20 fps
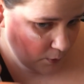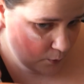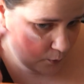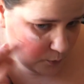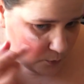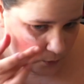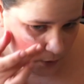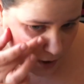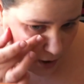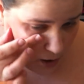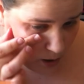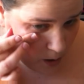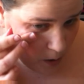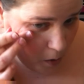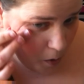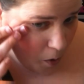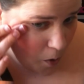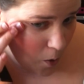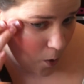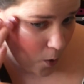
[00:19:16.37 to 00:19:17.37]

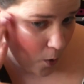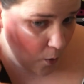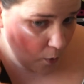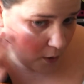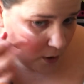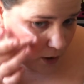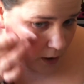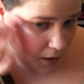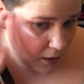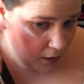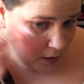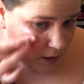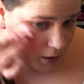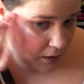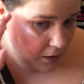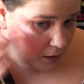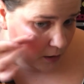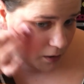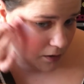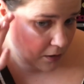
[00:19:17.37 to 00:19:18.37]
Whoa!
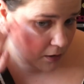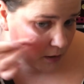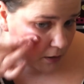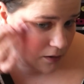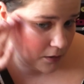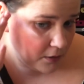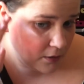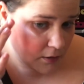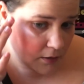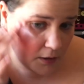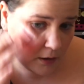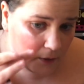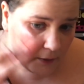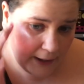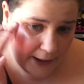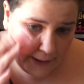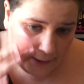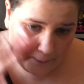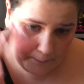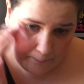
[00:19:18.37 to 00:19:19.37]

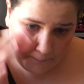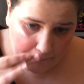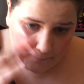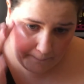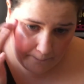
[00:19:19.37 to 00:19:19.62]
Okay.